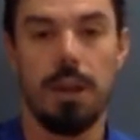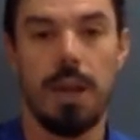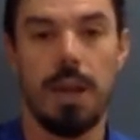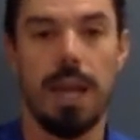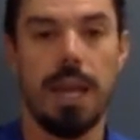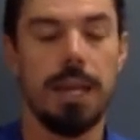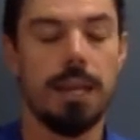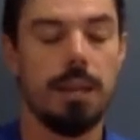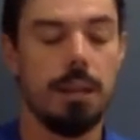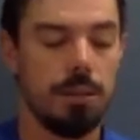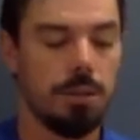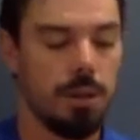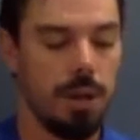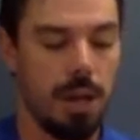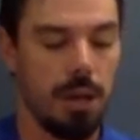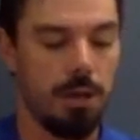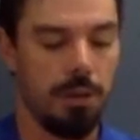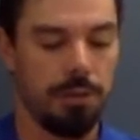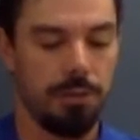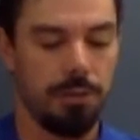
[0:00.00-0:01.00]
aid in your
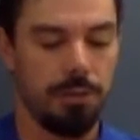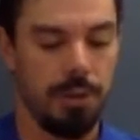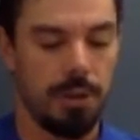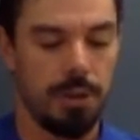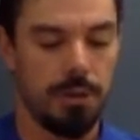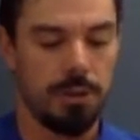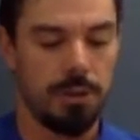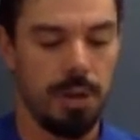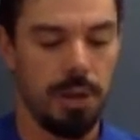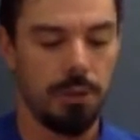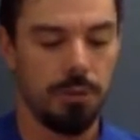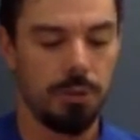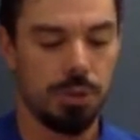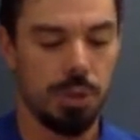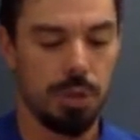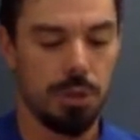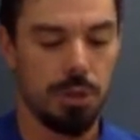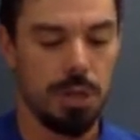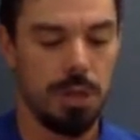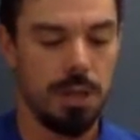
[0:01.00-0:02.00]
health
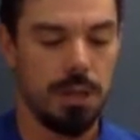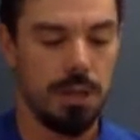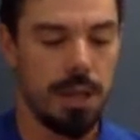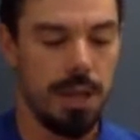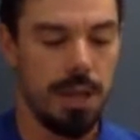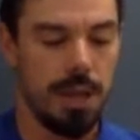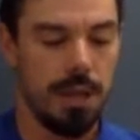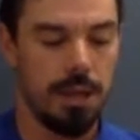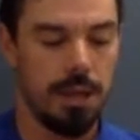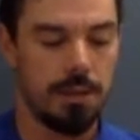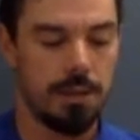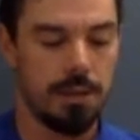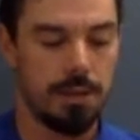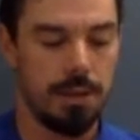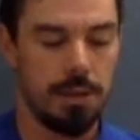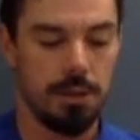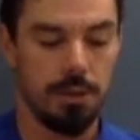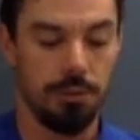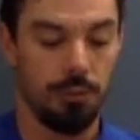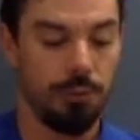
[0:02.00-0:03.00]
journey and
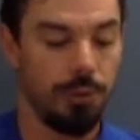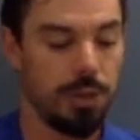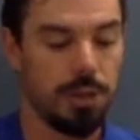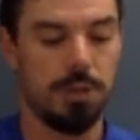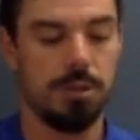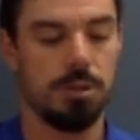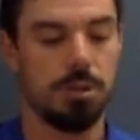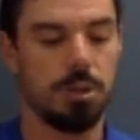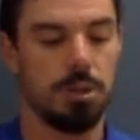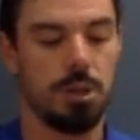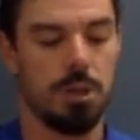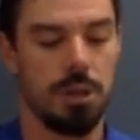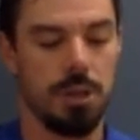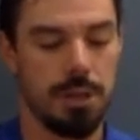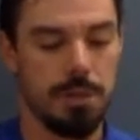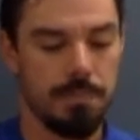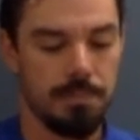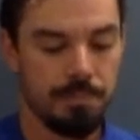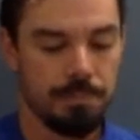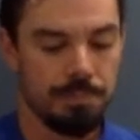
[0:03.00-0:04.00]
in your fitness
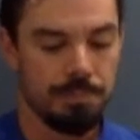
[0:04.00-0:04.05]
journey,